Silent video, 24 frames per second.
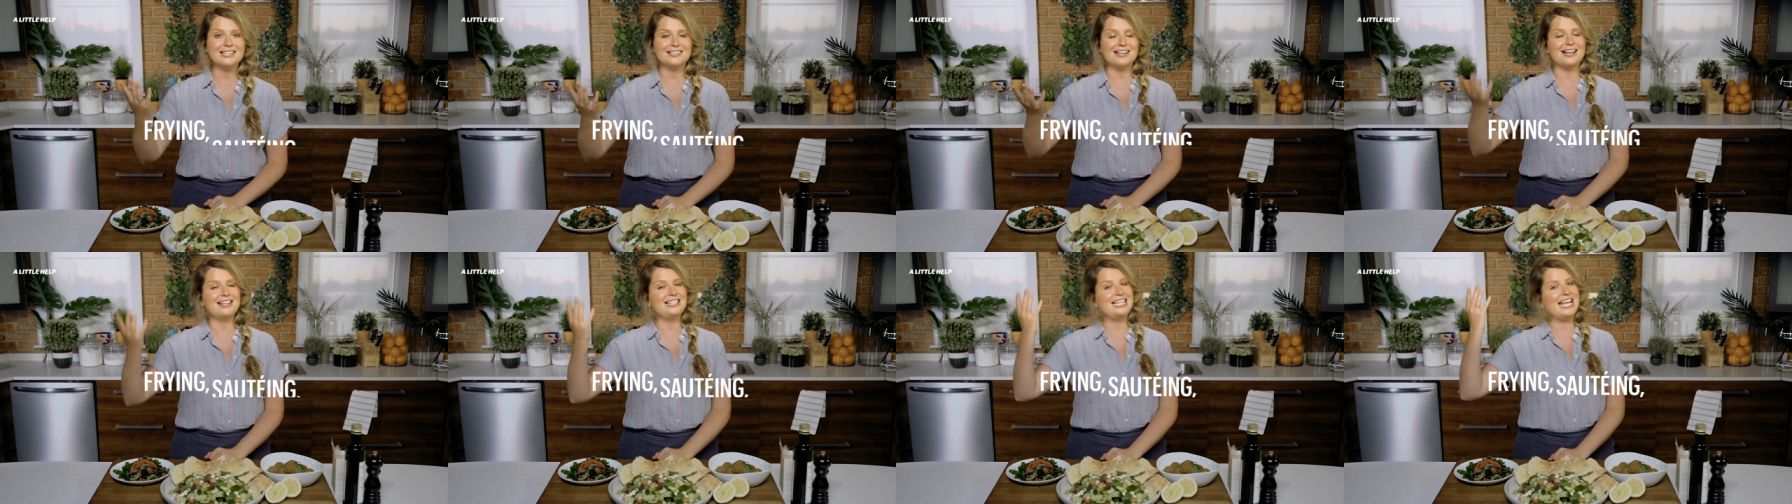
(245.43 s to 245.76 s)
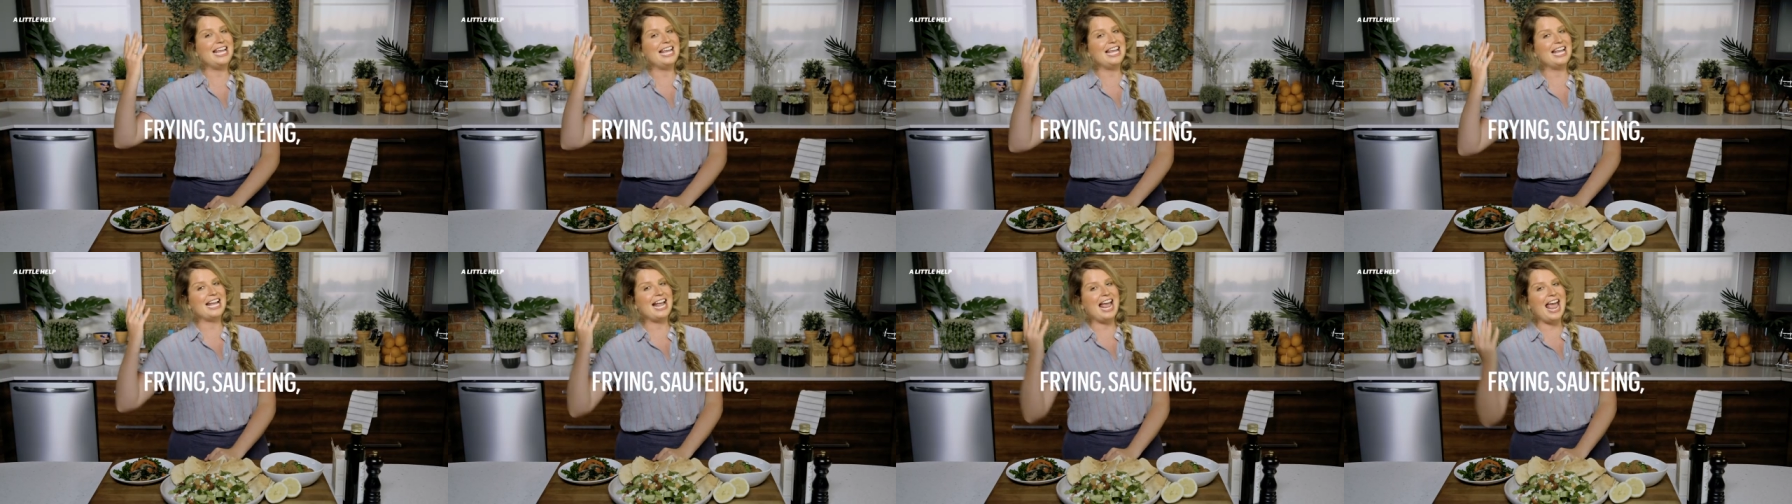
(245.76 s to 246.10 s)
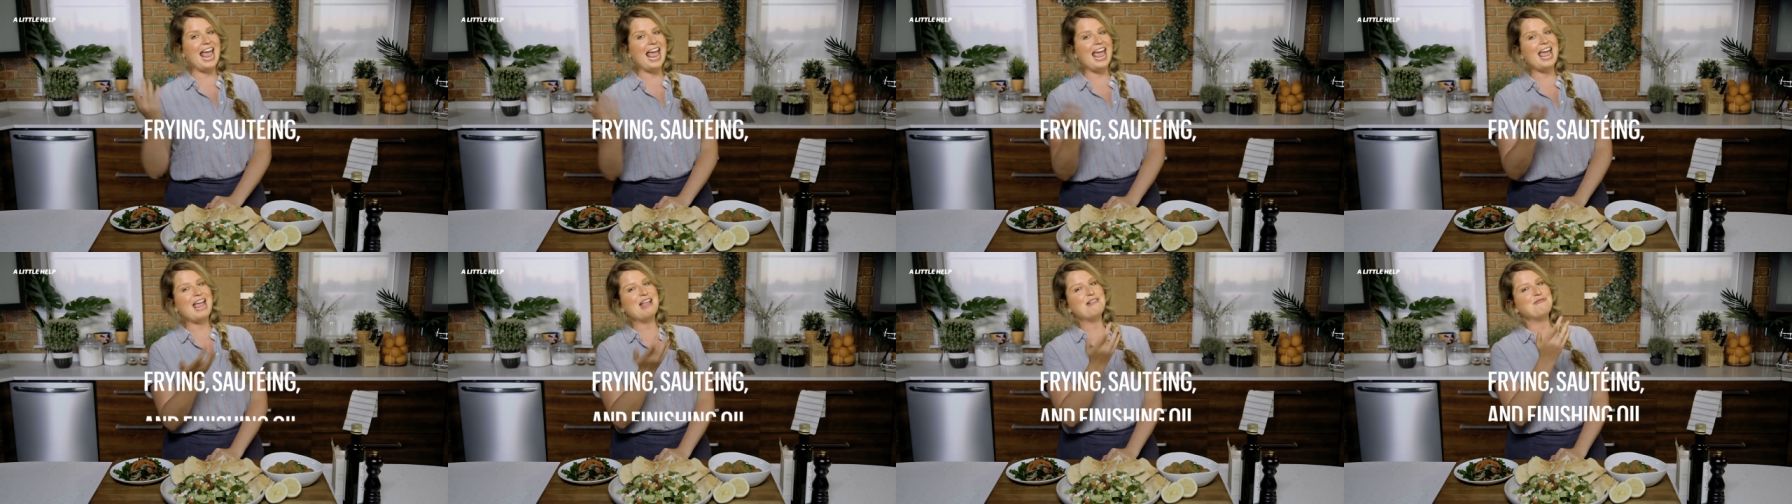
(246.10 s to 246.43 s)
sauteing,
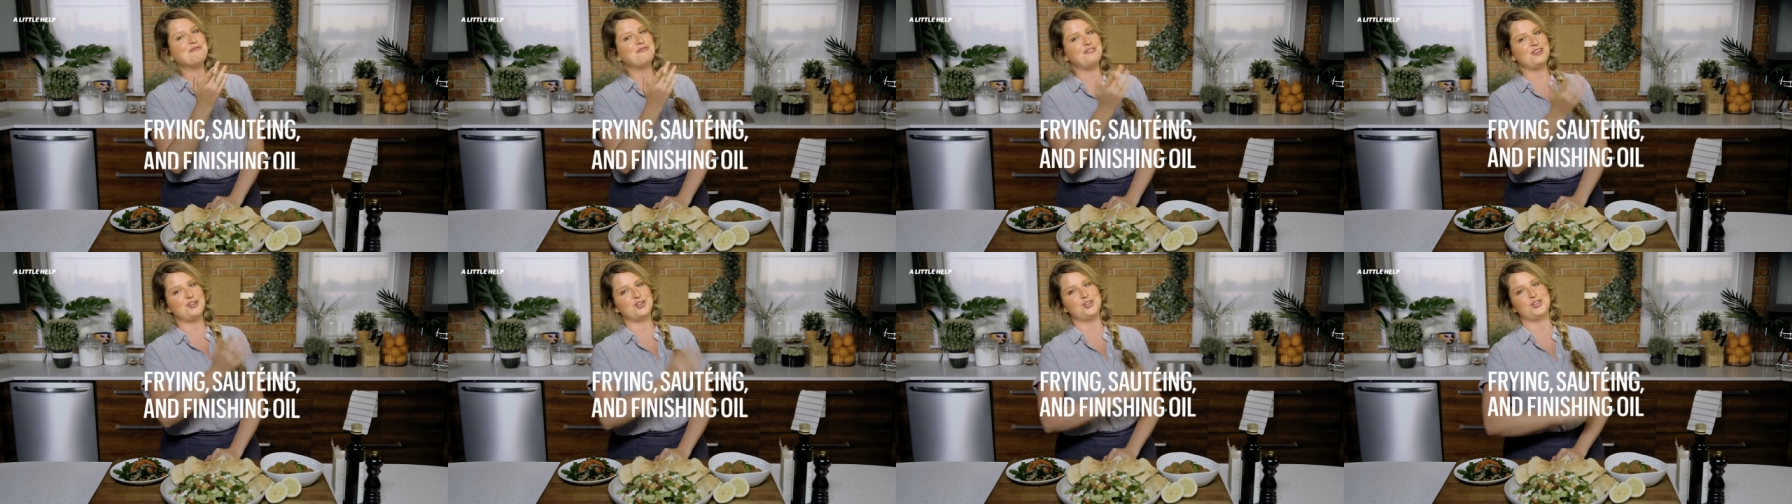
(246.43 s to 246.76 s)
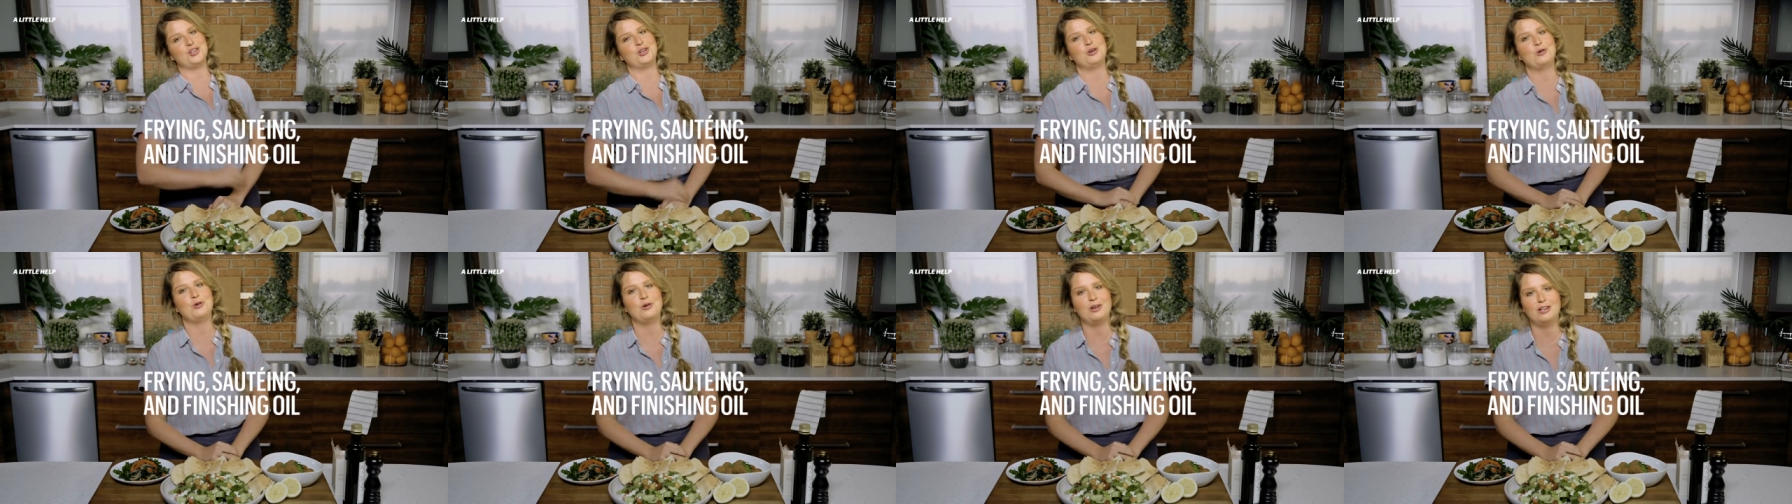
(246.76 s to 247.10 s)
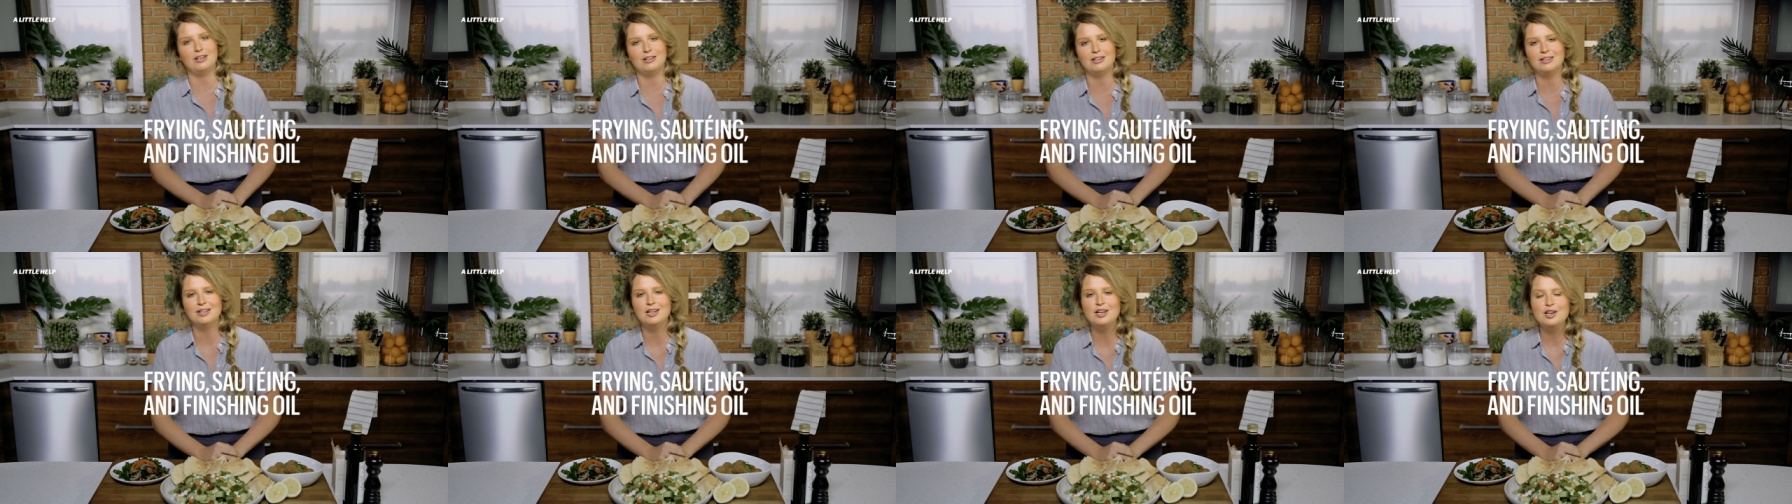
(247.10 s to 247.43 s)
and finishing
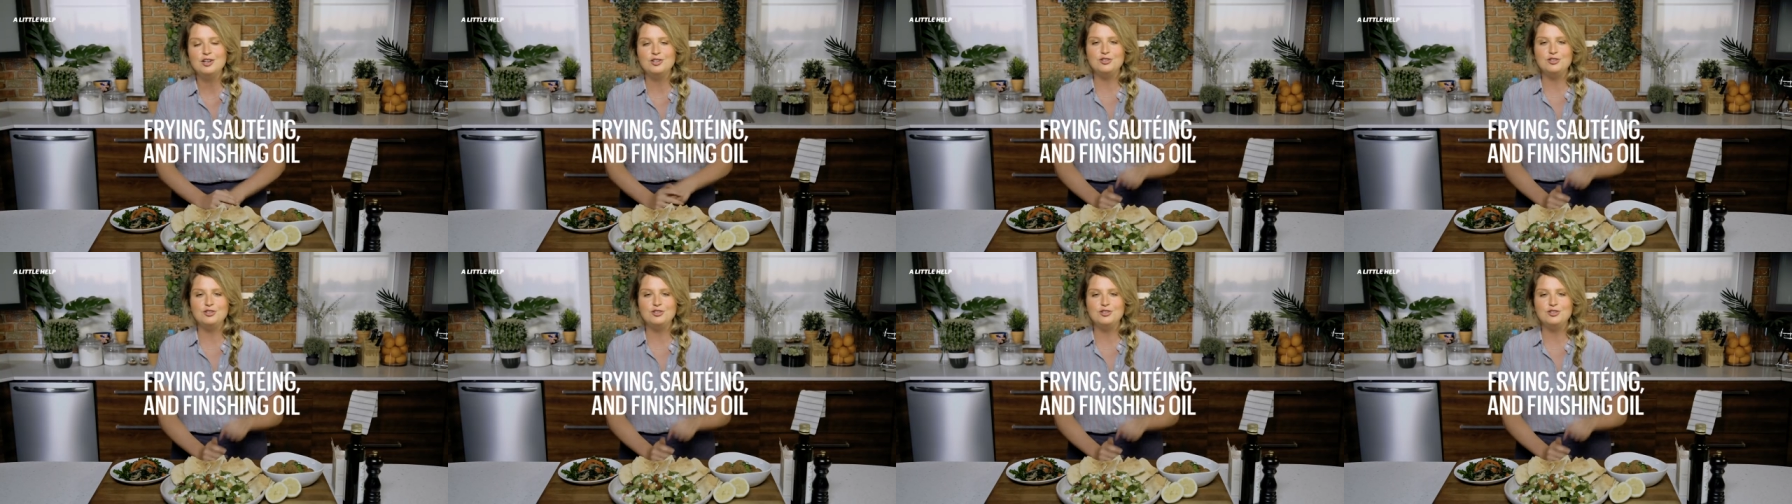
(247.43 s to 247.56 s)
oil.